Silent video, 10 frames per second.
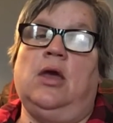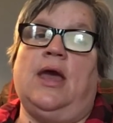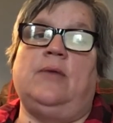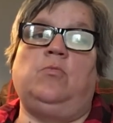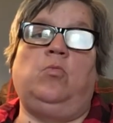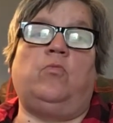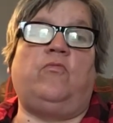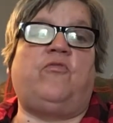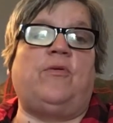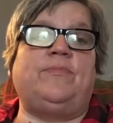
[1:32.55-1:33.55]
And
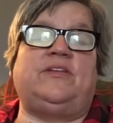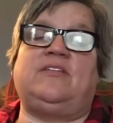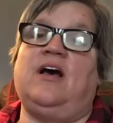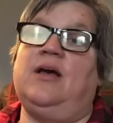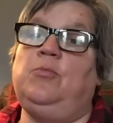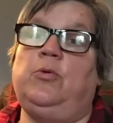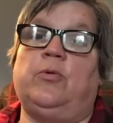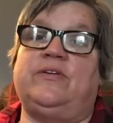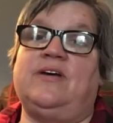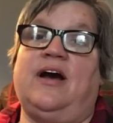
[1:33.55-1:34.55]
from the time we were
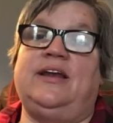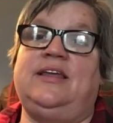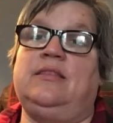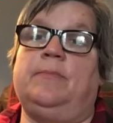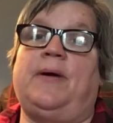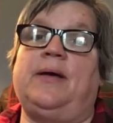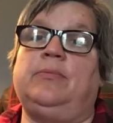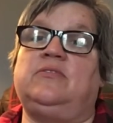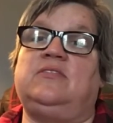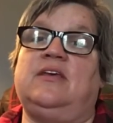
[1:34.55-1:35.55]
tiny, the
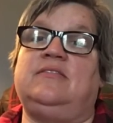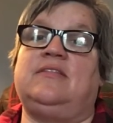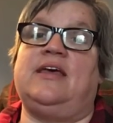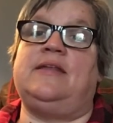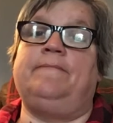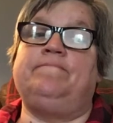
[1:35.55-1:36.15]
Bible says that